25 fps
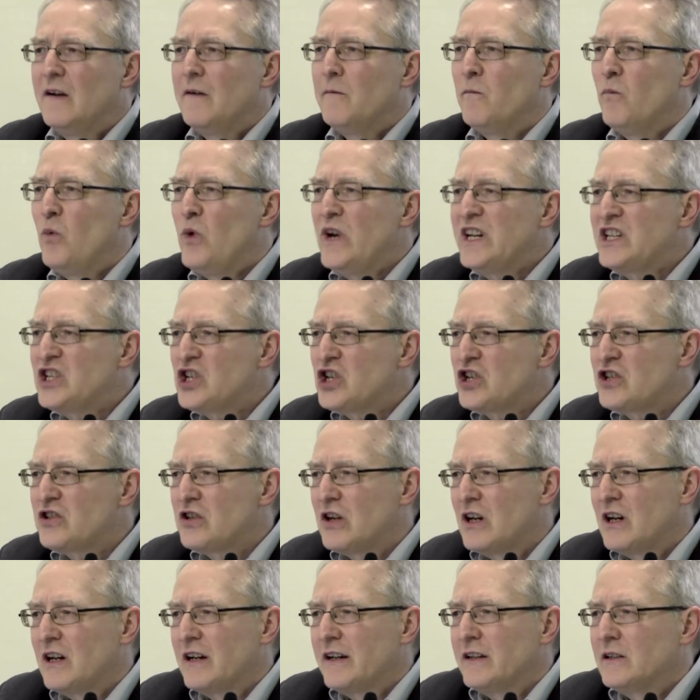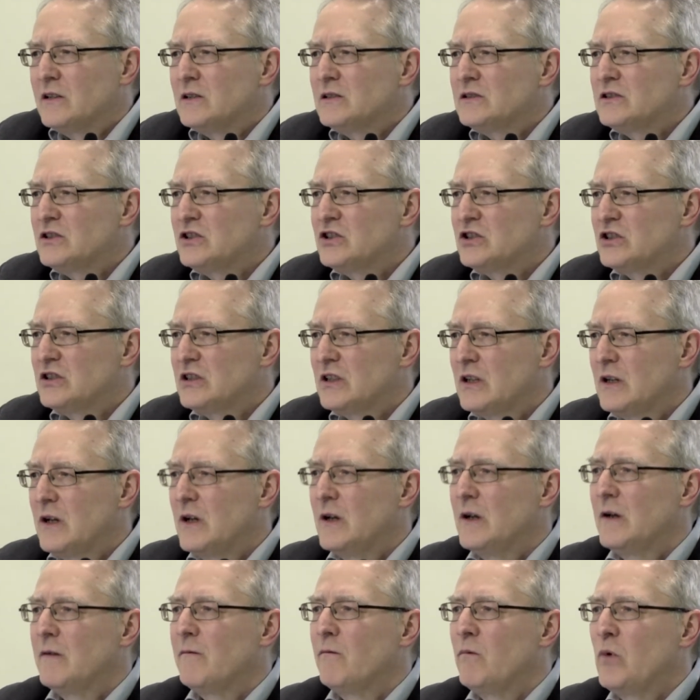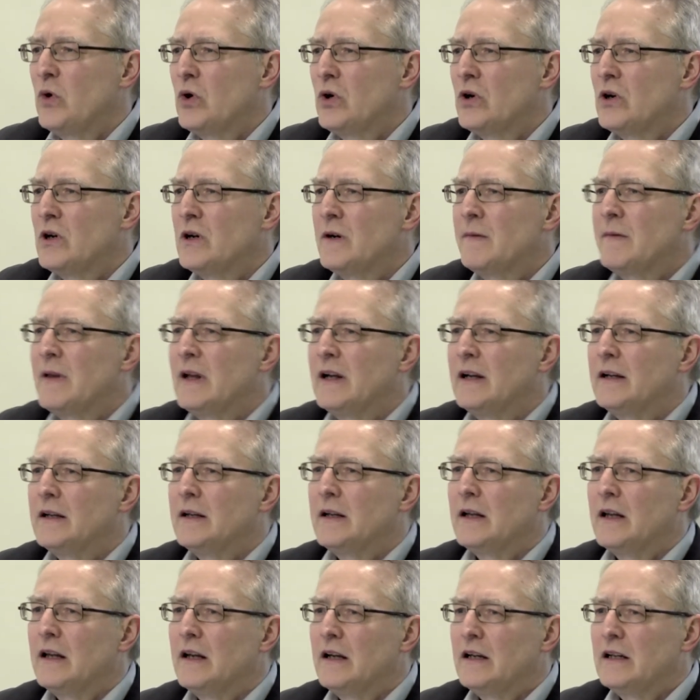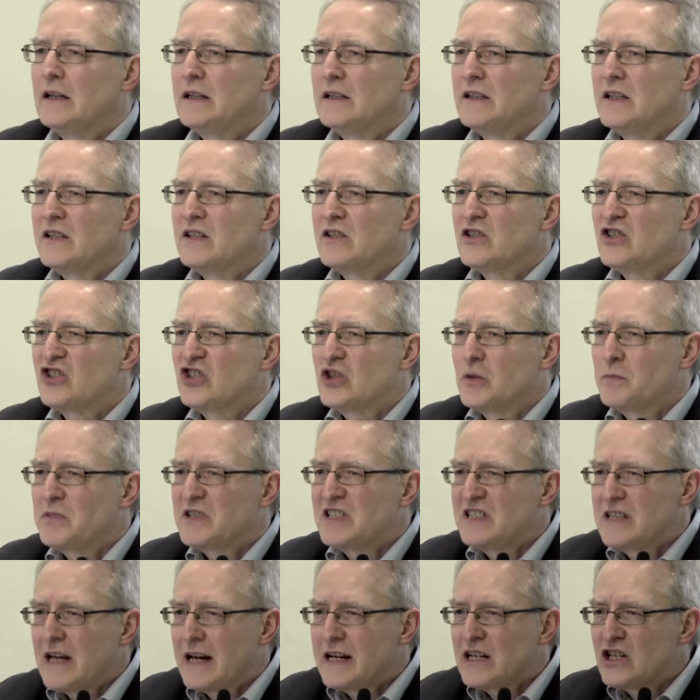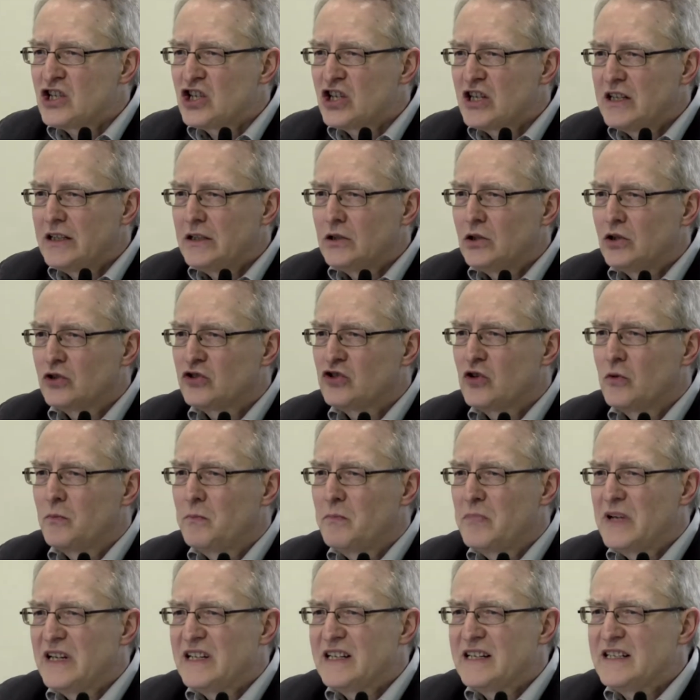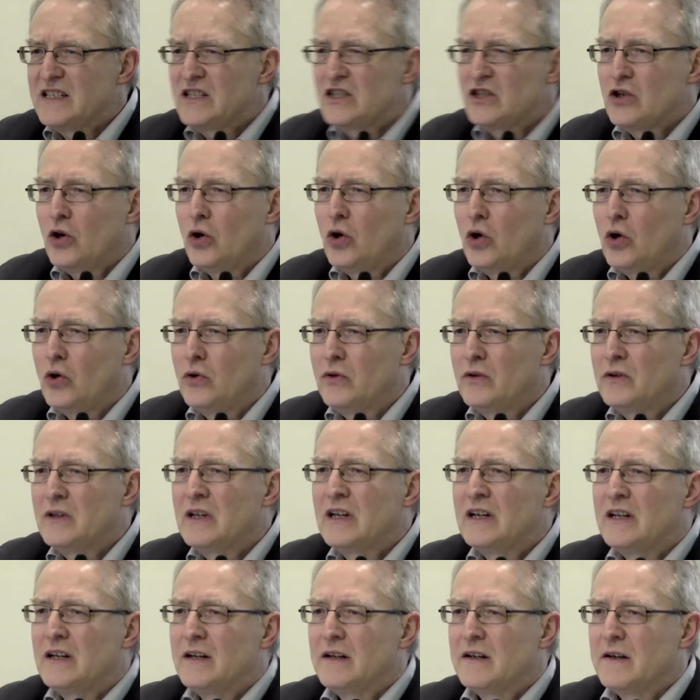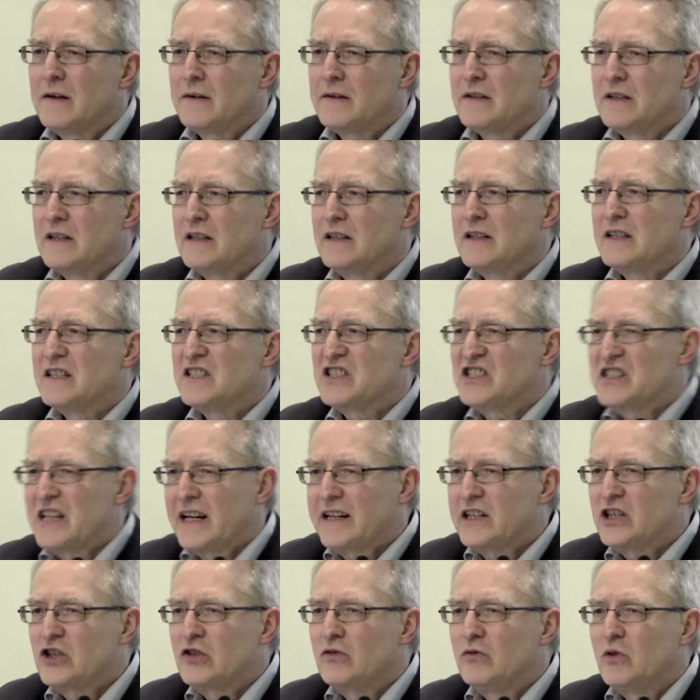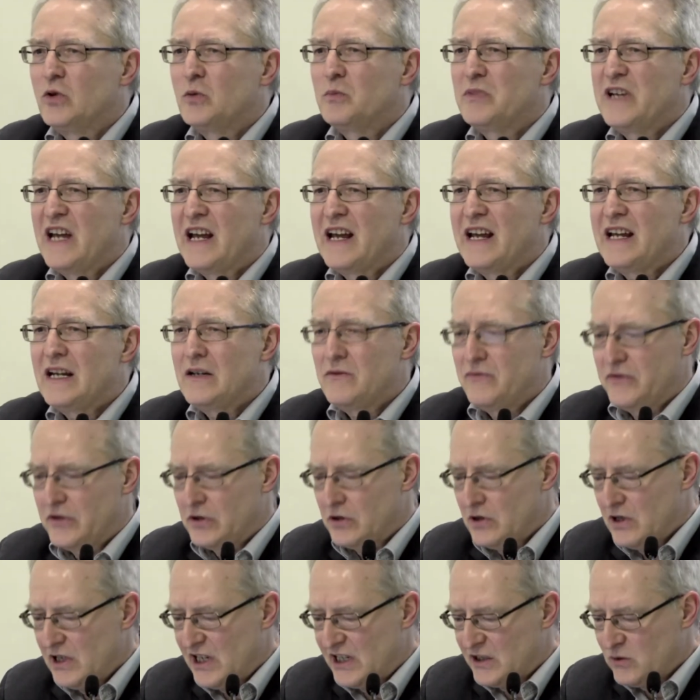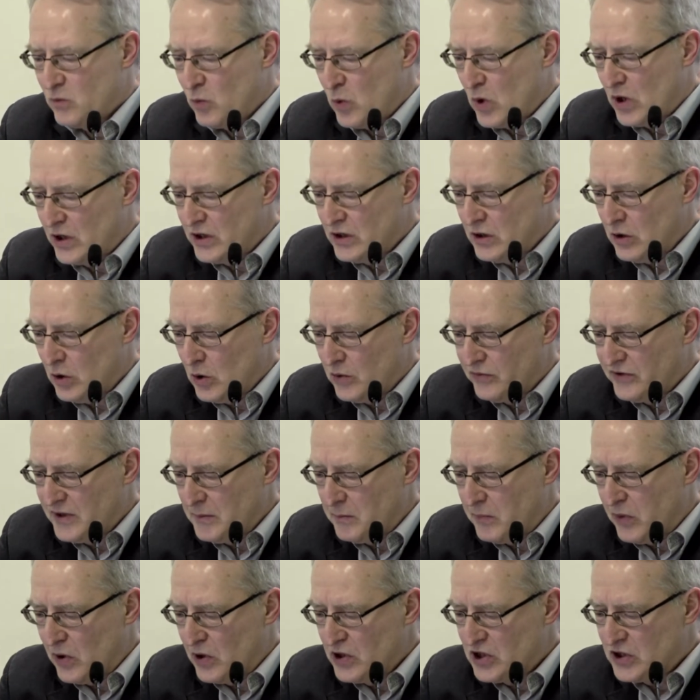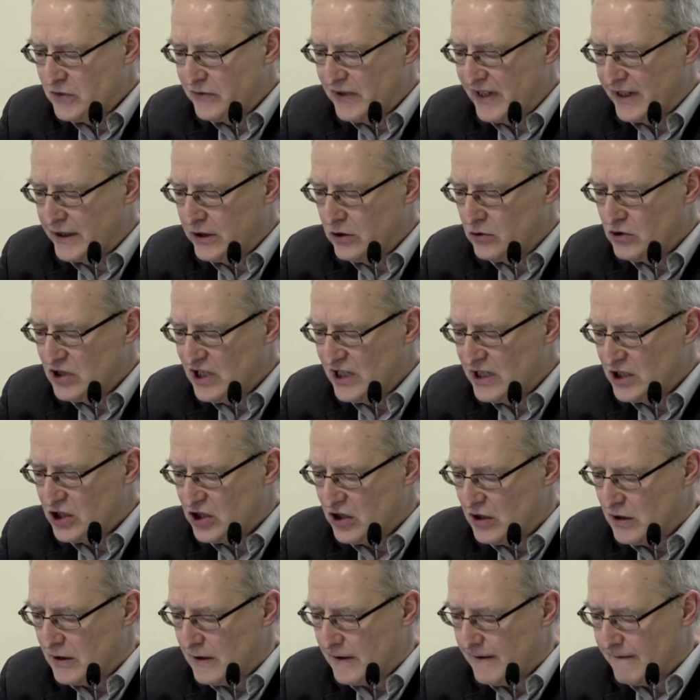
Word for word: Witch trials were uh, substantially also based on uh, sexual behavior as one of the points of accusation.